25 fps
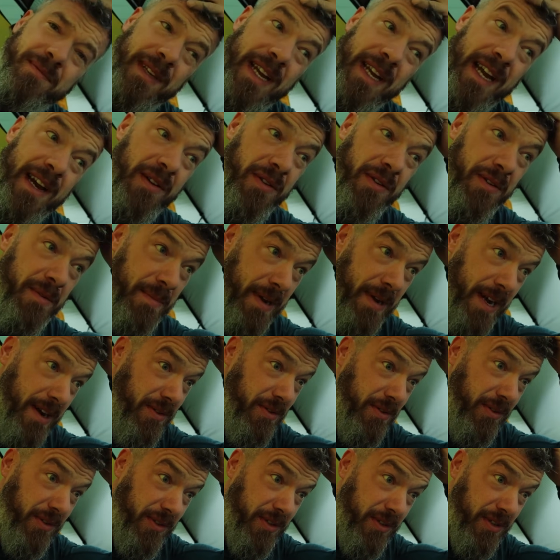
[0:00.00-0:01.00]
out and
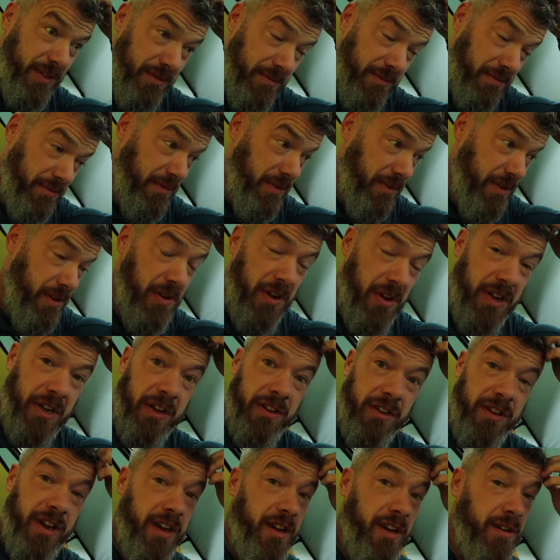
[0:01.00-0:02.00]
about because I look like
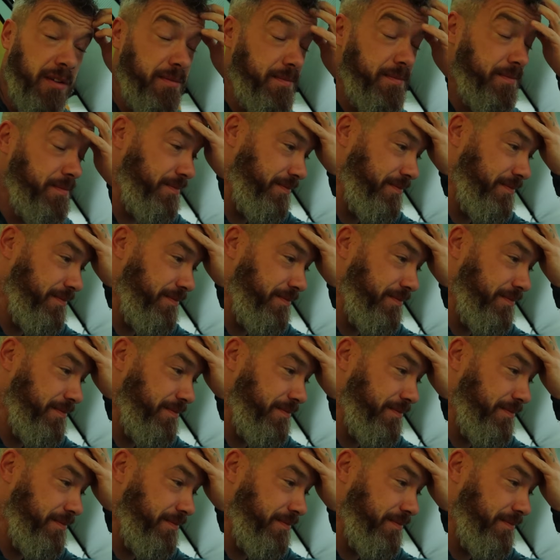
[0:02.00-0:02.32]
a girl.